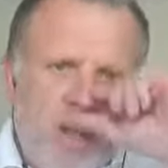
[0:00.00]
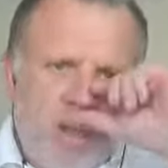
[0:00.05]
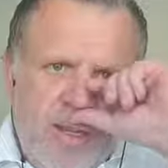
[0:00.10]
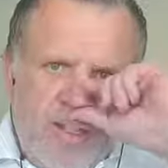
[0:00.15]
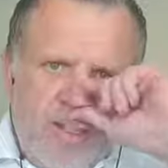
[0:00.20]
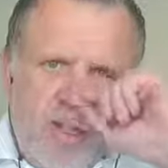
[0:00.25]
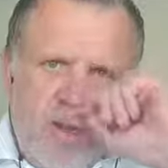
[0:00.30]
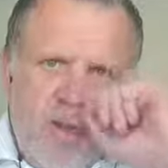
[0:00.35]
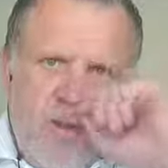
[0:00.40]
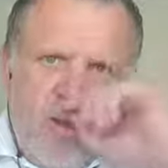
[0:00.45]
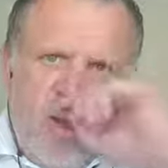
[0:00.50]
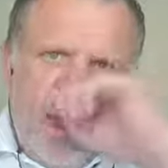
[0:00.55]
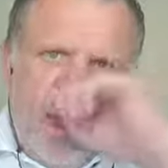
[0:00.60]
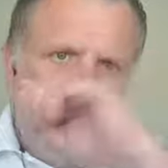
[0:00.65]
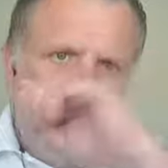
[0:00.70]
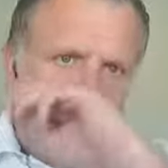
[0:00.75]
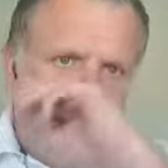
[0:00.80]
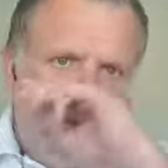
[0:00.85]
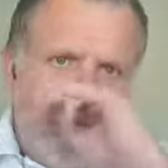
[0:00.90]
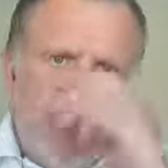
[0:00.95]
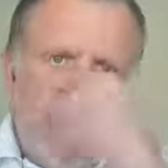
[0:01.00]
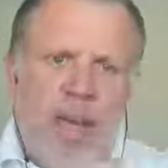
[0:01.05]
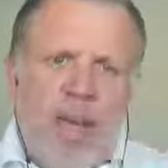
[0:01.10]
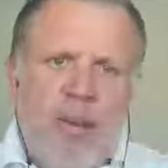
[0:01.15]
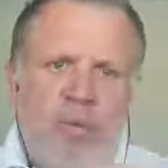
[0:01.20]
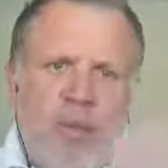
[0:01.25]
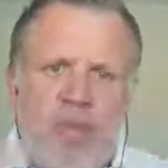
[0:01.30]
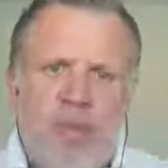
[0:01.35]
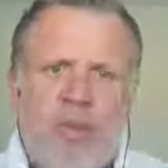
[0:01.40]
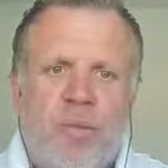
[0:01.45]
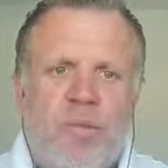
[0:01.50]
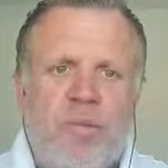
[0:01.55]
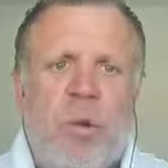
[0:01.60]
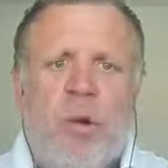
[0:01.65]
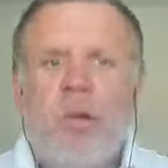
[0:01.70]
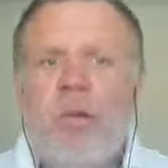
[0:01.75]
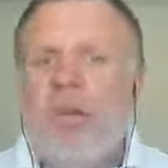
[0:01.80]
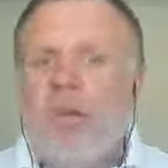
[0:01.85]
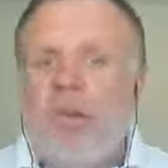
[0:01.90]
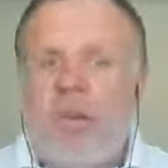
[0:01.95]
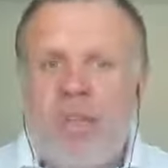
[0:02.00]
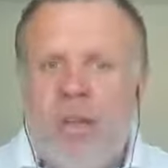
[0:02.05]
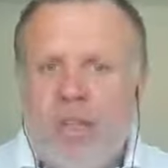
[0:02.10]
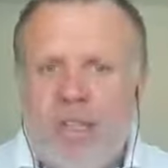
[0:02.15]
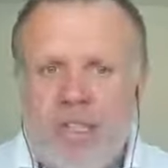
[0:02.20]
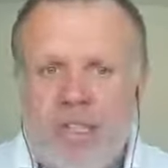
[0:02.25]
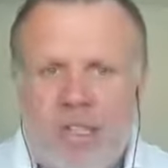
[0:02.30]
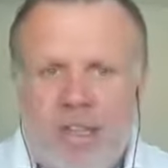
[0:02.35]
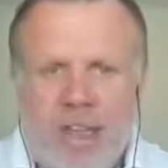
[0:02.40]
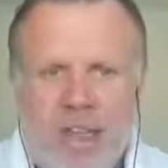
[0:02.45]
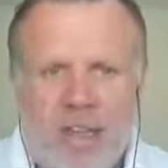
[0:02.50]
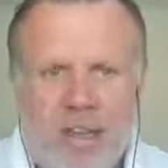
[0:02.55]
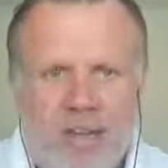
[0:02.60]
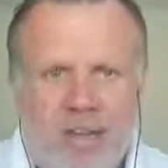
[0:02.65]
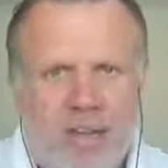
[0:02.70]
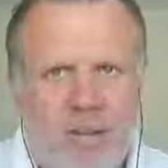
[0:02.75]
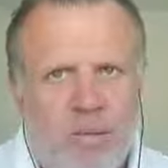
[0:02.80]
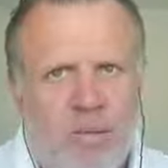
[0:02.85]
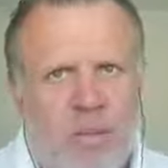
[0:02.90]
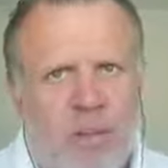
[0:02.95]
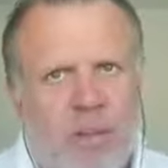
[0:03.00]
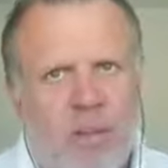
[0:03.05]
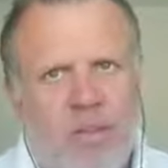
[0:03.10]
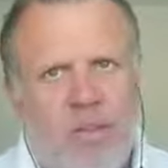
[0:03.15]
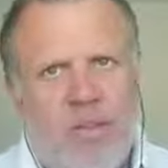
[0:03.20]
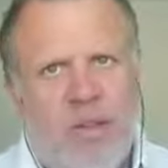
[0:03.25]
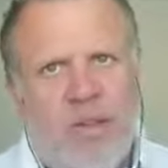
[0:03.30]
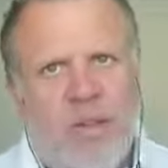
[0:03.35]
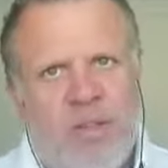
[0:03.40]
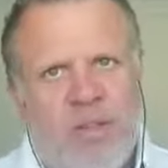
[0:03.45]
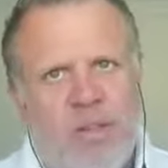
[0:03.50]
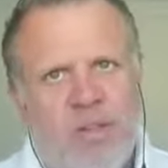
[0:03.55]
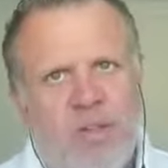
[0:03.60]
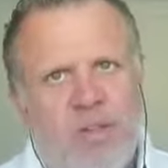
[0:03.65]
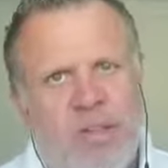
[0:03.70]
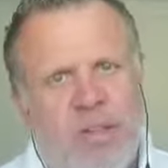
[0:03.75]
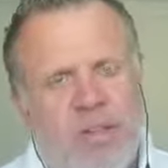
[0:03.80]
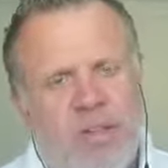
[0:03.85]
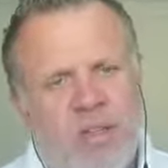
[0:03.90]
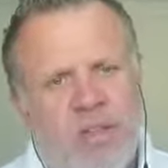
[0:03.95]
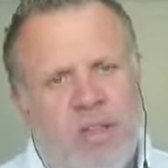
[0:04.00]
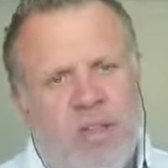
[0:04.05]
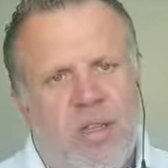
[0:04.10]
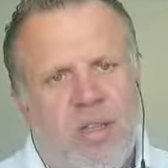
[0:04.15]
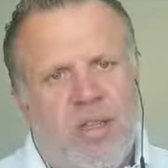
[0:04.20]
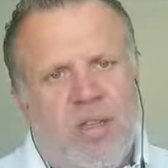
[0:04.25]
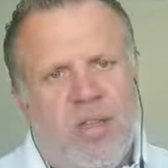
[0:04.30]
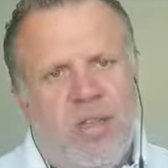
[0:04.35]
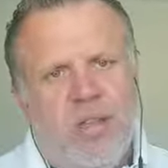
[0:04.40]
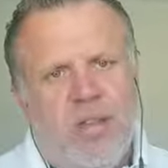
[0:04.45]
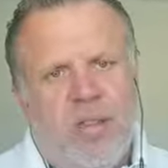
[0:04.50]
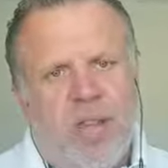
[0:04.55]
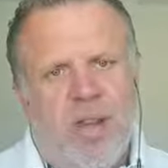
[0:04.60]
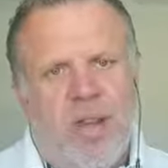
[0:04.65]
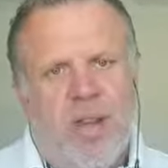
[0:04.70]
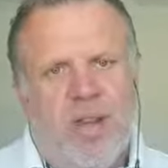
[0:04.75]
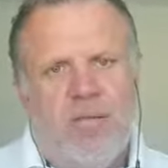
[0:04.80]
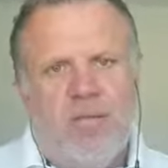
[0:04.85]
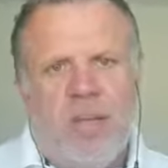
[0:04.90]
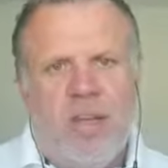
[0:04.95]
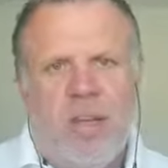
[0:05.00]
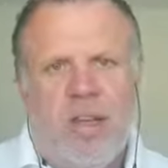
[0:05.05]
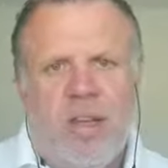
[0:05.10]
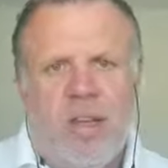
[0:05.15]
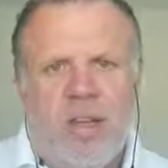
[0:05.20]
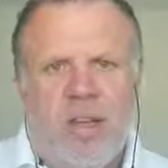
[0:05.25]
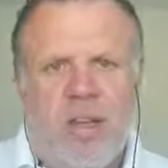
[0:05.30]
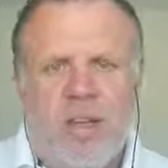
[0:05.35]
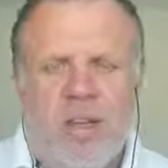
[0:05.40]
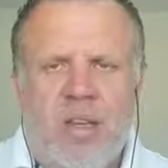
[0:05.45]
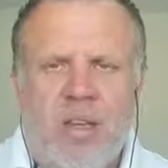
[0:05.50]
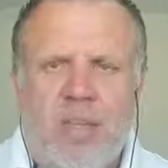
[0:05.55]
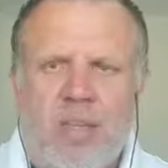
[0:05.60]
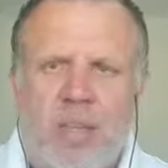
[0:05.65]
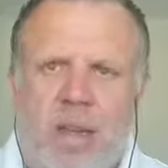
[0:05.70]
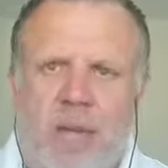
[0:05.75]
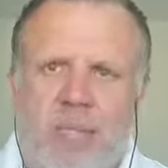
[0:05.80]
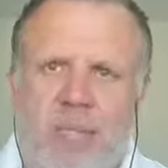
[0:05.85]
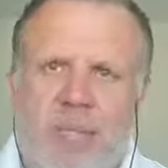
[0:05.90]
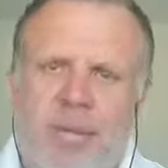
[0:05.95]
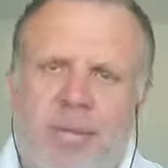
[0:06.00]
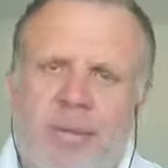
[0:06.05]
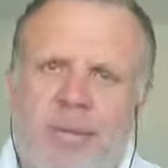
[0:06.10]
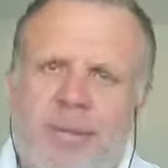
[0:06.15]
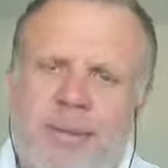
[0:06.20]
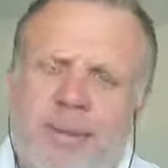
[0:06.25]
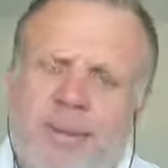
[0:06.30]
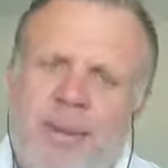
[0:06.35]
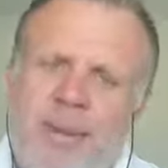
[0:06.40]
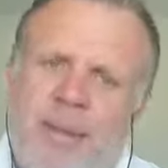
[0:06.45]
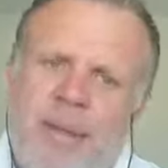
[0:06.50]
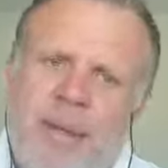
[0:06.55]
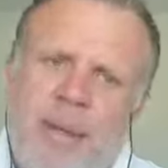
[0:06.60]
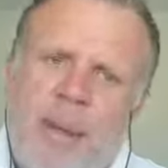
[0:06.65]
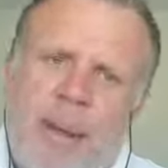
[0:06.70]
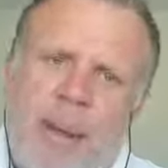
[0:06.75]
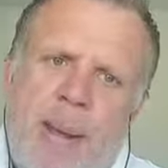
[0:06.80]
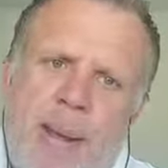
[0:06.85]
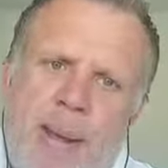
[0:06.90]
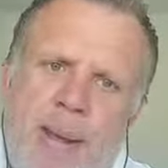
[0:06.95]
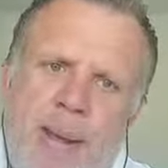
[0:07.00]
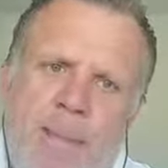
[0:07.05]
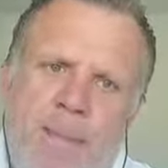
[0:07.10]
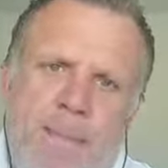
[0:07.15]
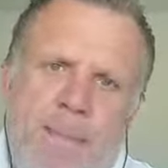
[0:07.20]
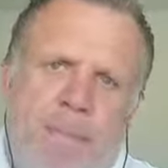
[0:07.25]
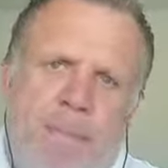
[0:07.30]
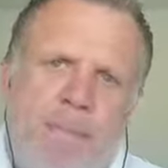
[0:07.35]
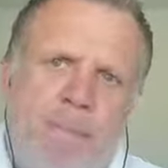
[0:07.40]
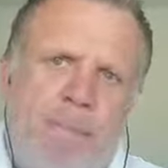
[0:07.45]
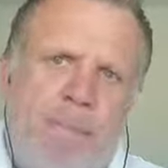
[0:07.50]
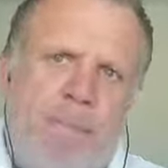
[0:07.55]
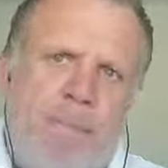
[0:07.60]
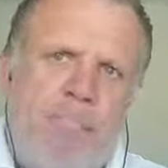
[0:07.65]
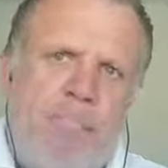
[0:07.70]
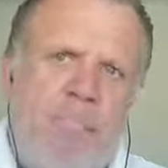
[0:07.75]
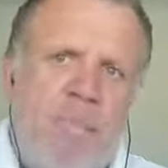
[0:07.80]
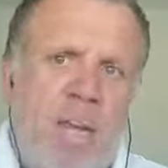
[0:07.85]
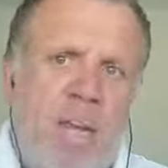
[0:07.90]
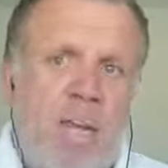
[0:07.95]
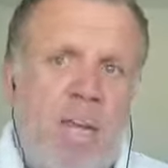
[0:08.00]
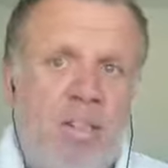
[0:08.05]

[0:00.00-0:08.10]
So how do we sort of pull all of this together? Well, I thought I'd use the Realia example. And